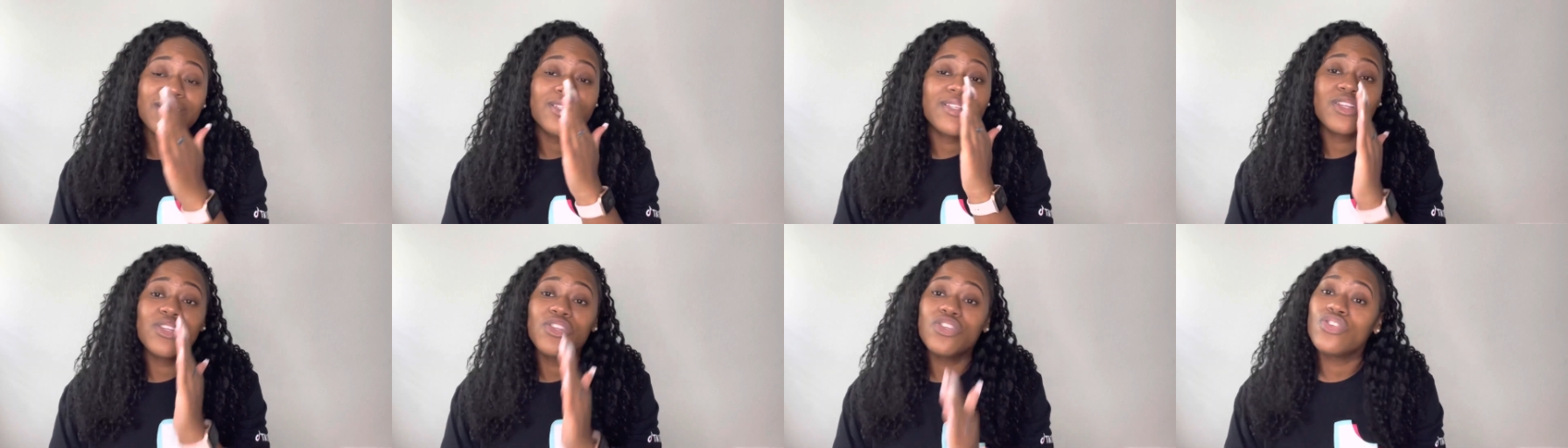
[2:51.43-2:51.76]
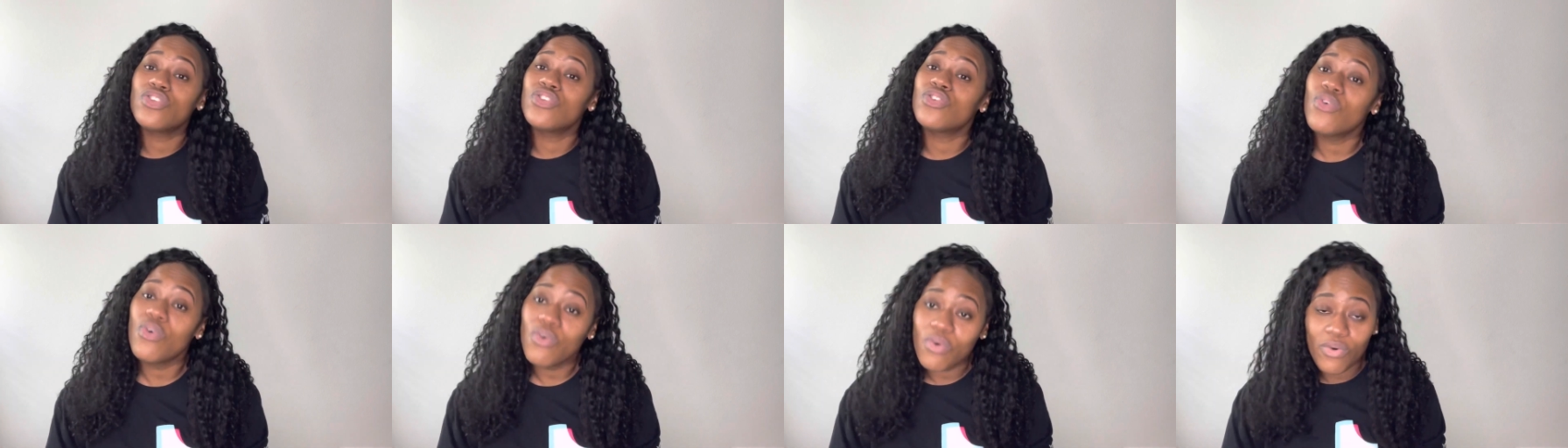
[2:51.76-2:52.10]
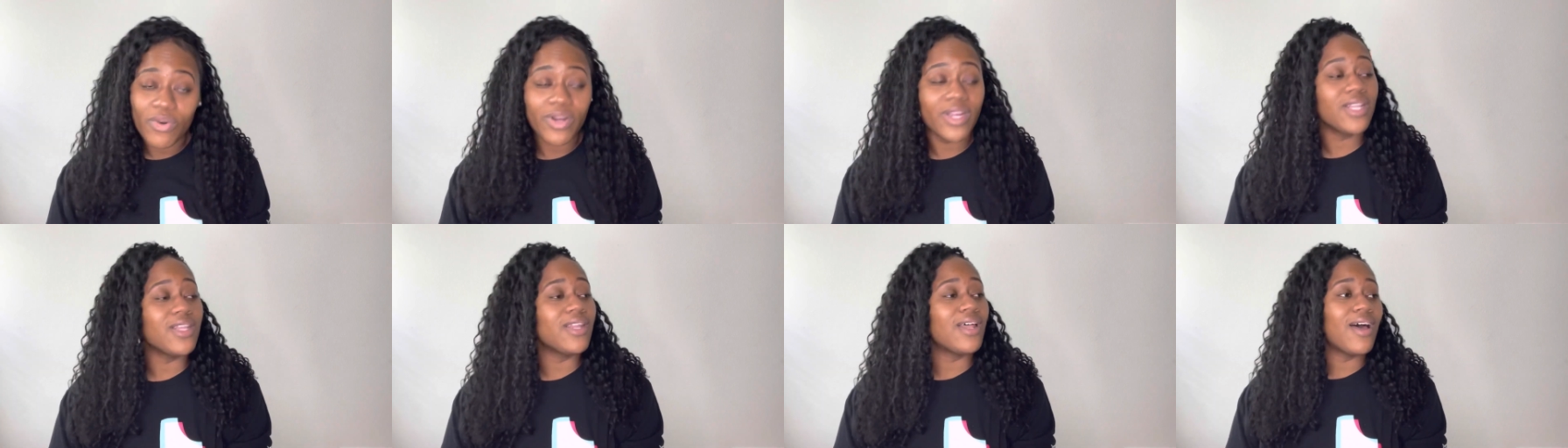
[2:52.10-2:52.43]
The
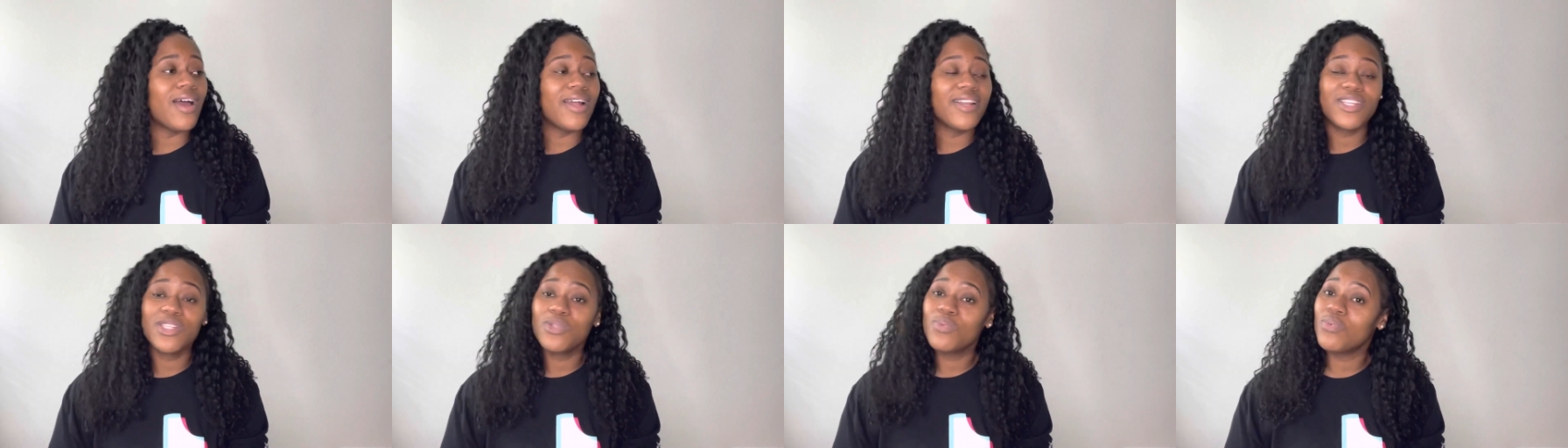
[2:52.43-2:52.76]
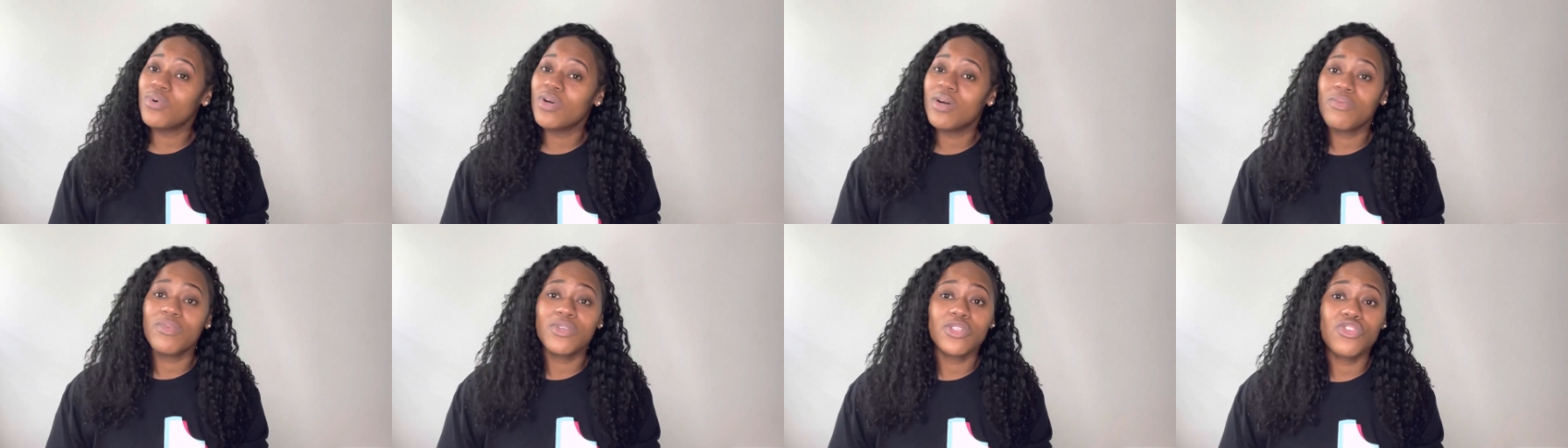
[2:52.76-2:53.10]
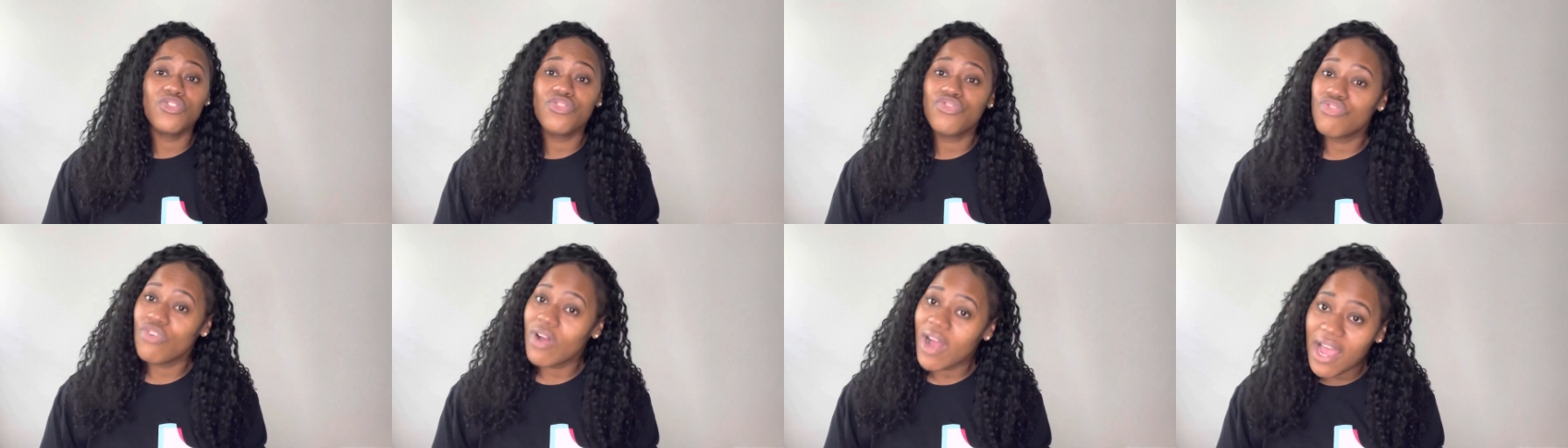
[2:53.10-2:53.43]
storyline is what was
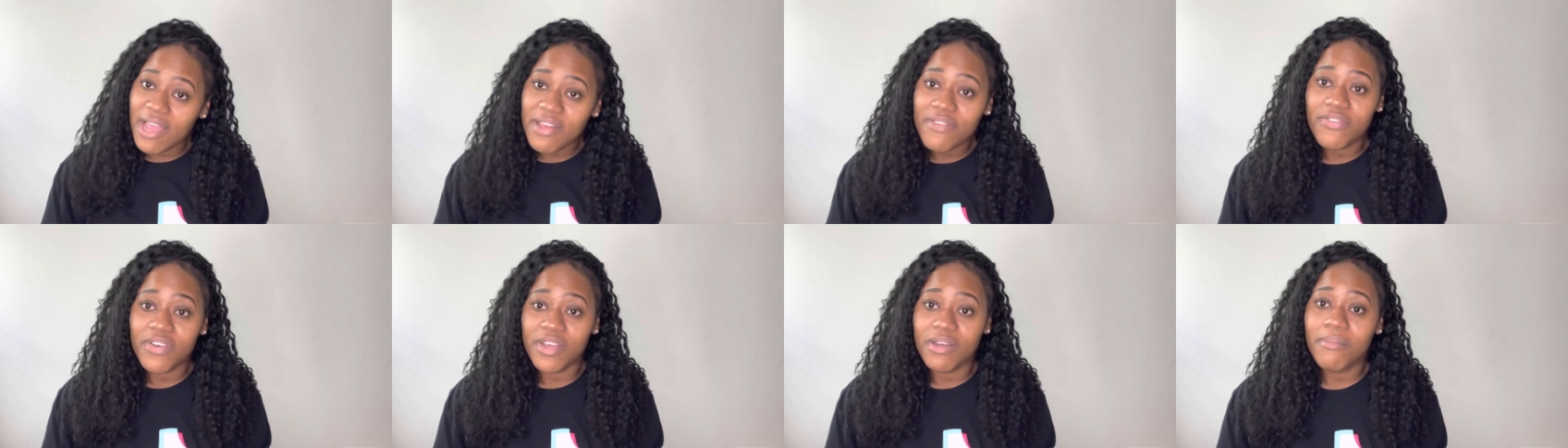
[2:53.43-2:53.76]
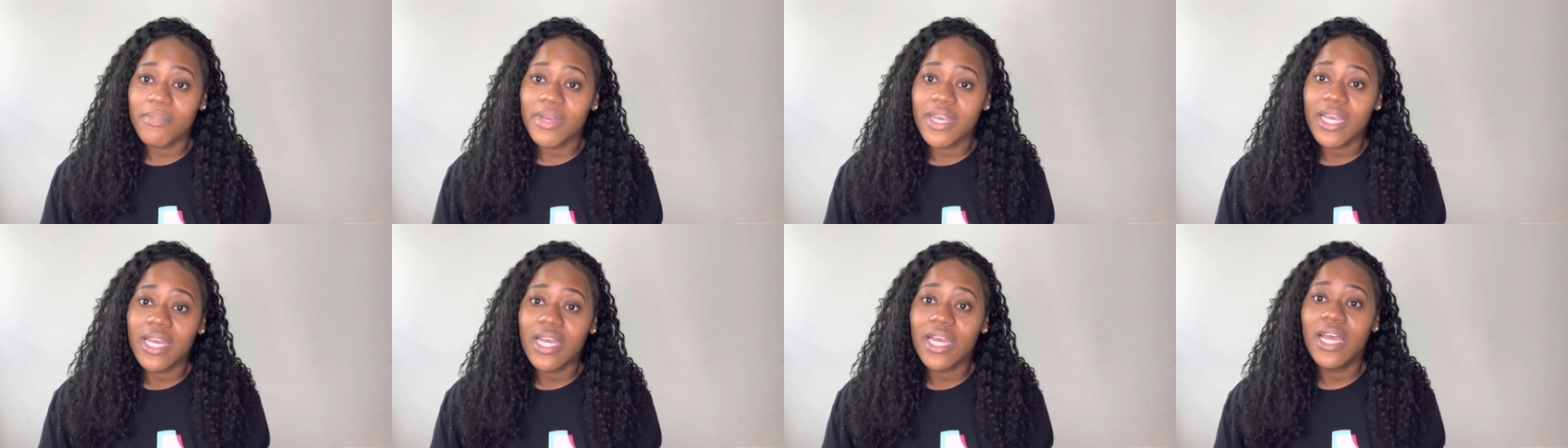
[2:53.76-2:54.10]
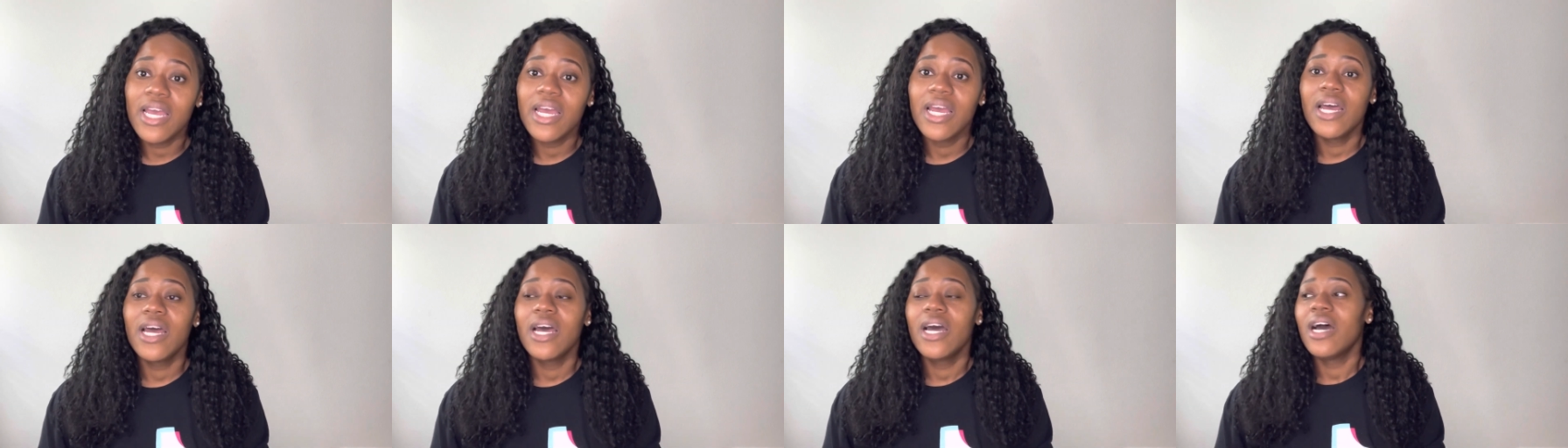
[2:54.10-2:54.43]
driving me.
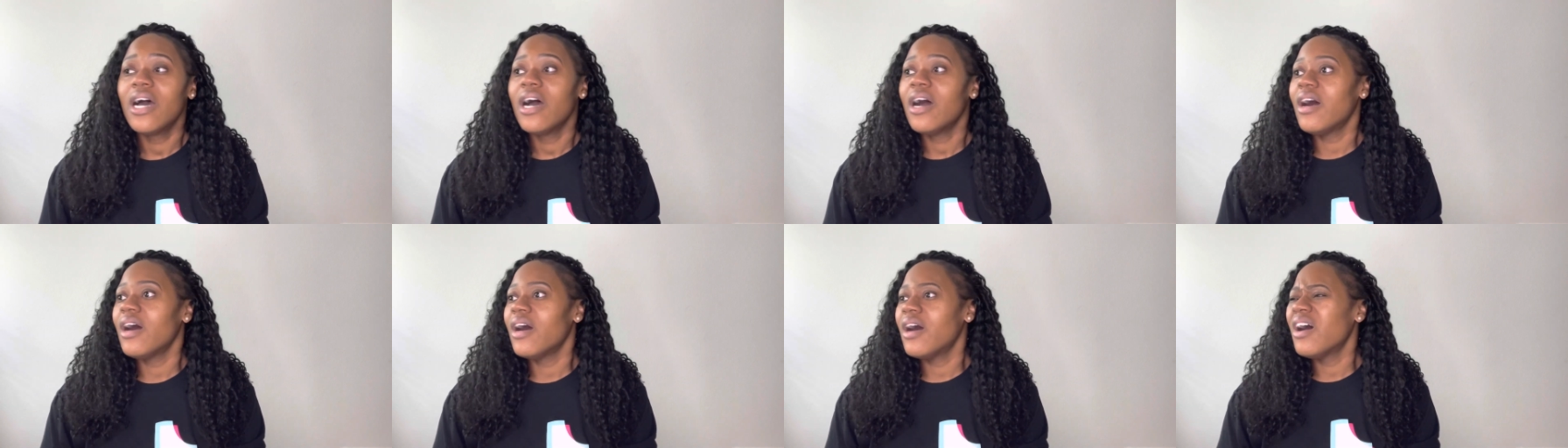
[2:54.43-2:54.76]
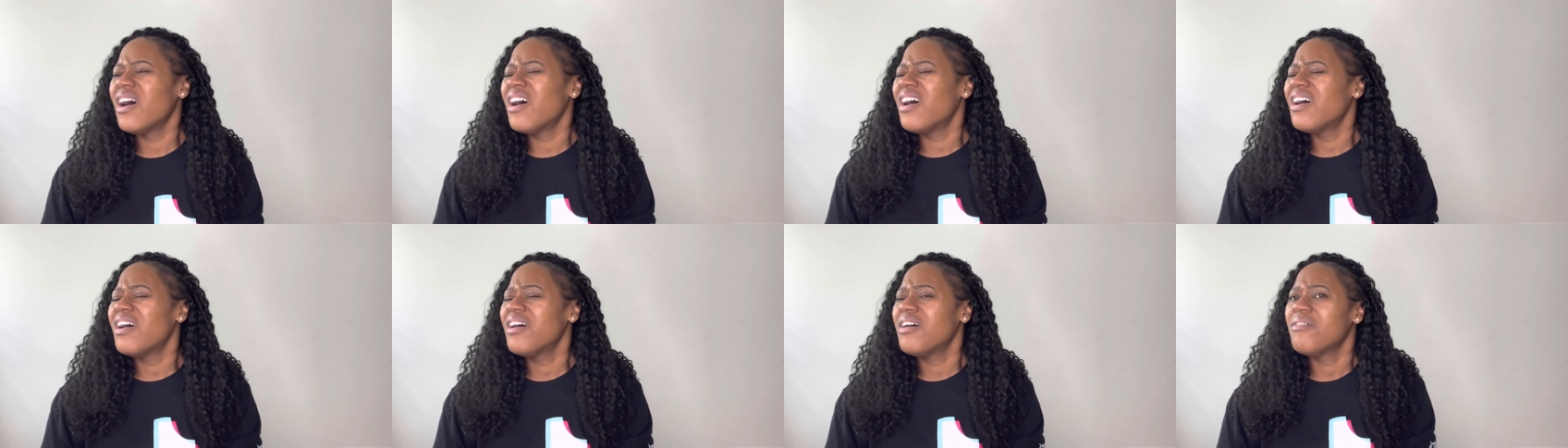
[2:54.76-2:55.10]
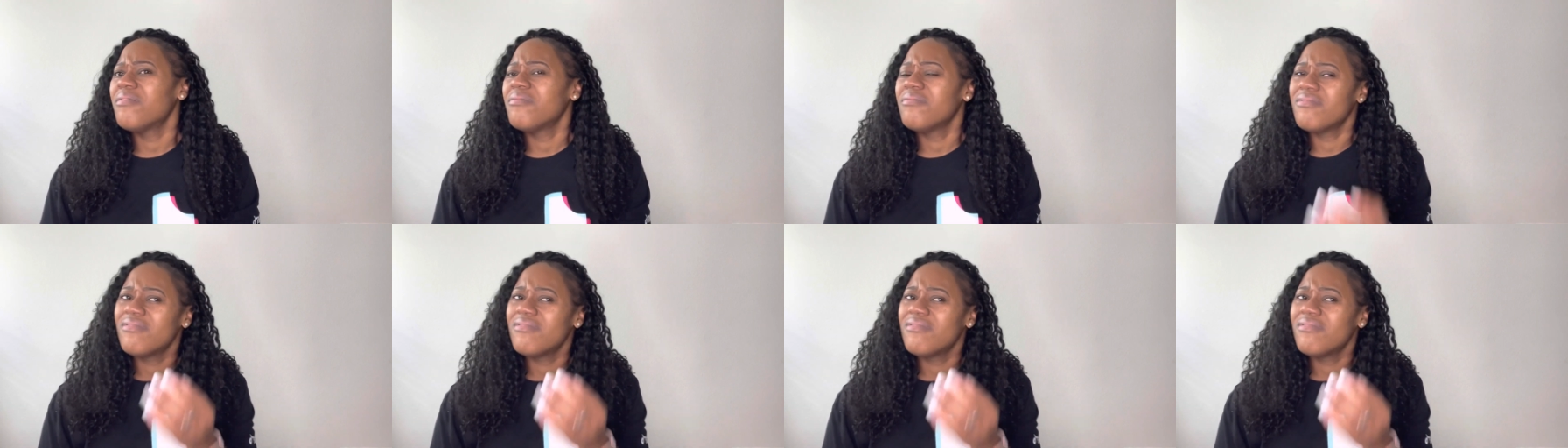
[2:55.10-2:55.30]
Y'all,